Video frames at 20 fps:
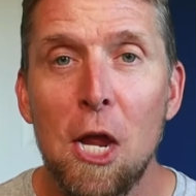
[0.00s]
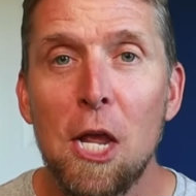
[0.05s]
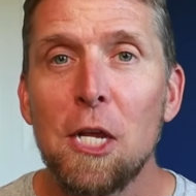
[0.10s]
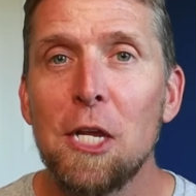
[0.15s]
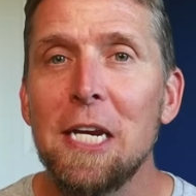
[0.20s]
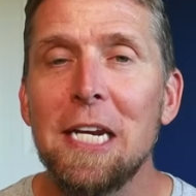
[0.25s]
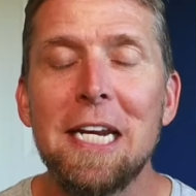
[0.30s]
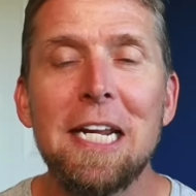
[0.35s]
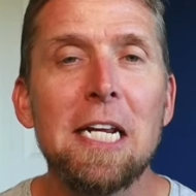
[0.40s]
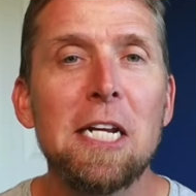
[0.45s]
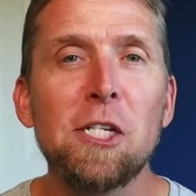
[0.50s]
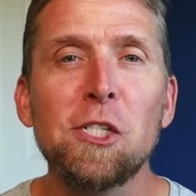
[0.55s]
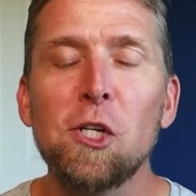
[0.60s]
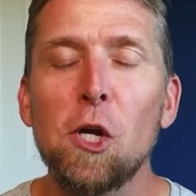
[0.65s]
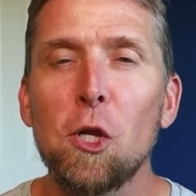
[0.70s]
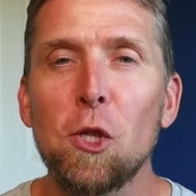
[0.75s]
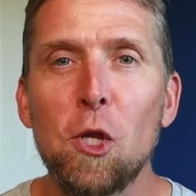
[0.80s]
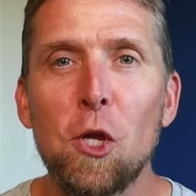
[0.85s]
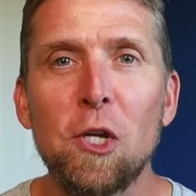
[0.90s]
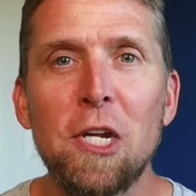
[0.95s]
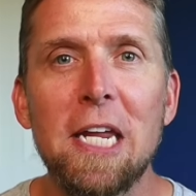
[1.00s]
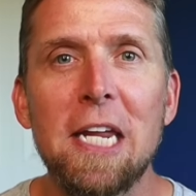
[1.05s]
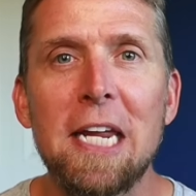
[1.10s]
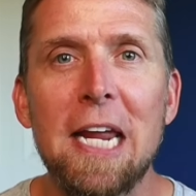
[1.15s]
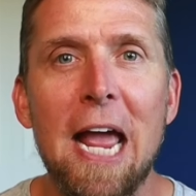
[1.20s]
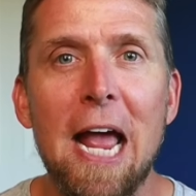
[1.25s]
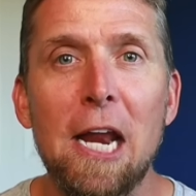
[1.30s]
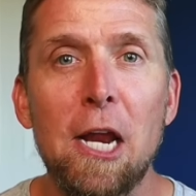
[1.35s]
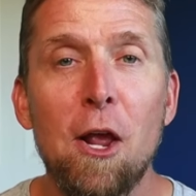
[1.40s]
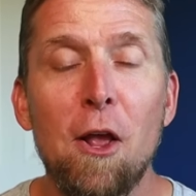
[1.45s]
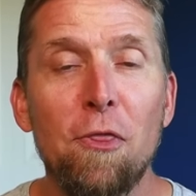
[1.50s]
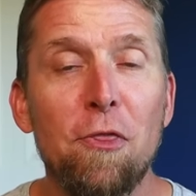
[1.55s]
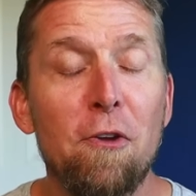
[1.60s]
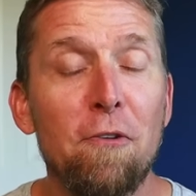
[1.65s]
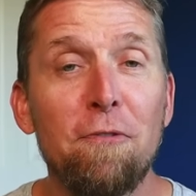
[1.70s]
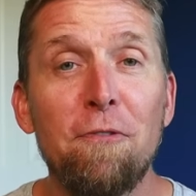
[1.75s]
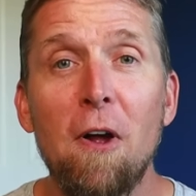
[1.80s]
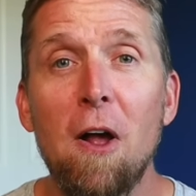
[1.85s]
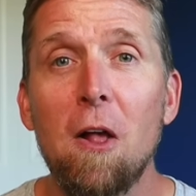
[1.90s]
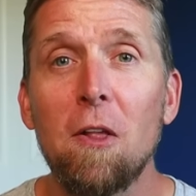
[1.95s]
You need to start looking at the
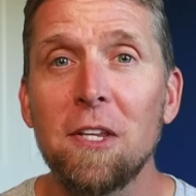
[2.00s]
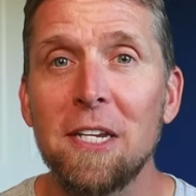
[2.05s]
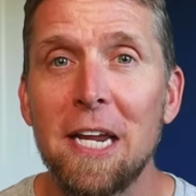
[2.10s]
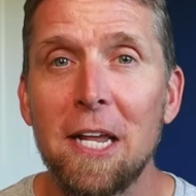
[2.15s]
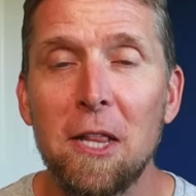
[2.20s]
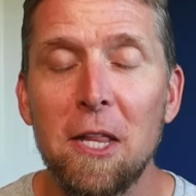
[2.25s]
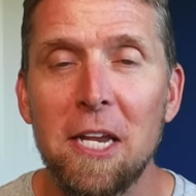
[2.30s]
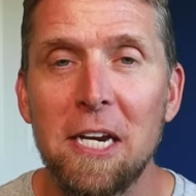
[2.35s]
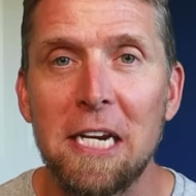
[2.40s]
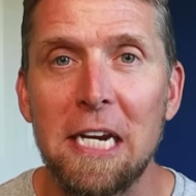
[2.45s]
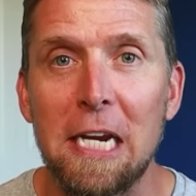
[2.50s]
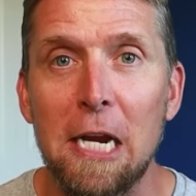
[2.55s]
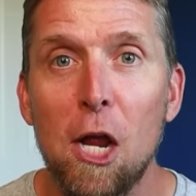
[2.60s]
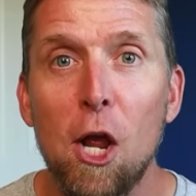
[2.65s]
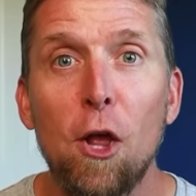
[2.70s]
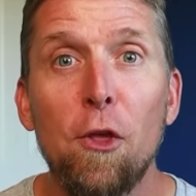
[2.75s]
volatility,